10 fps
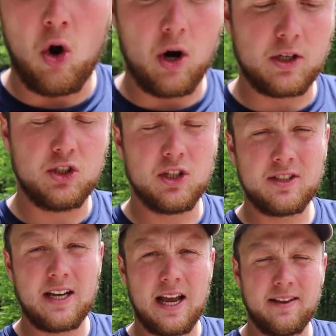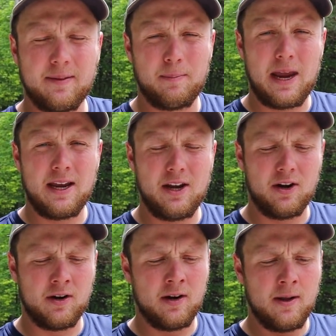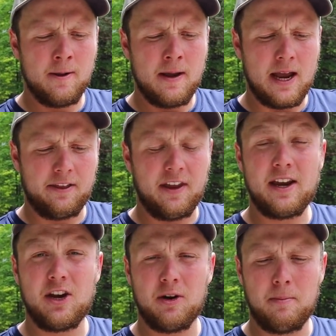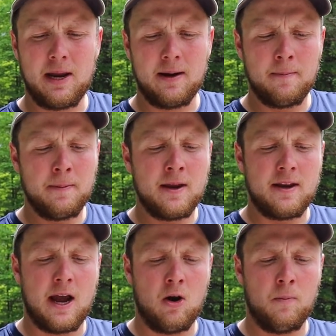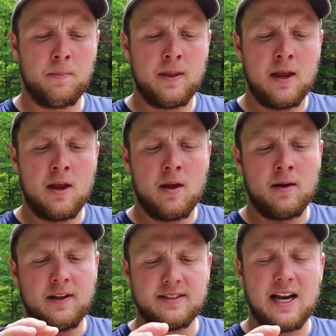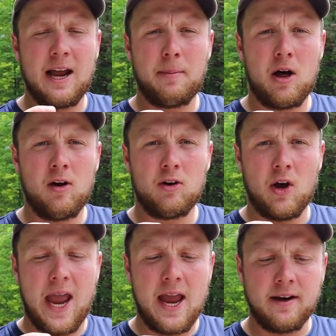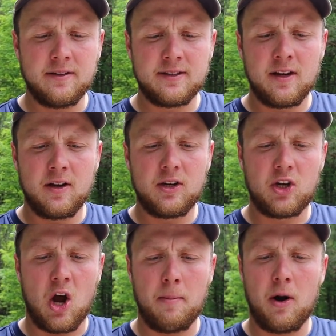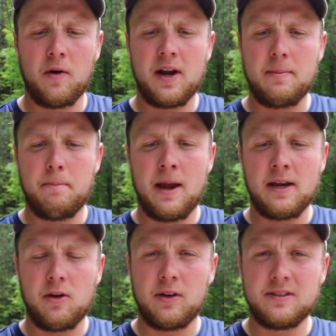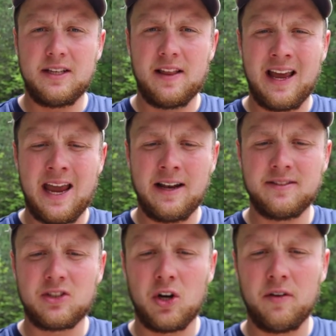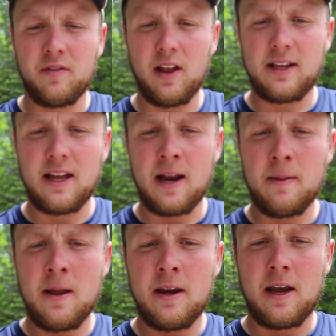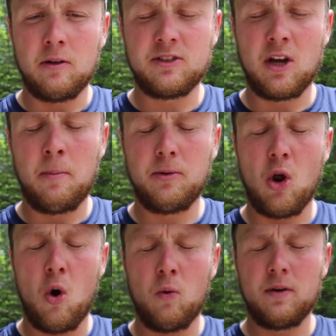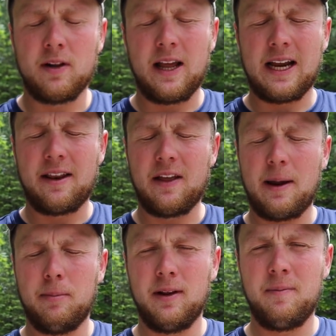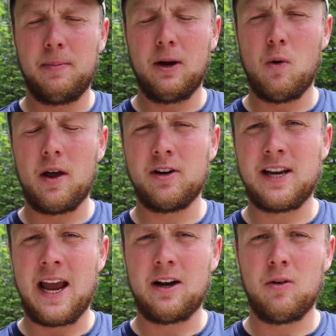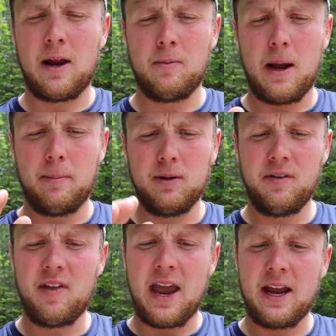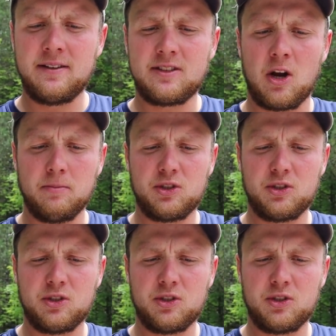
hook just at the end of your meat. Now, these diabolical heads come already bent. You can see that head's curved like that. Now some don't. Like I believe big water tackle, I believe the heads come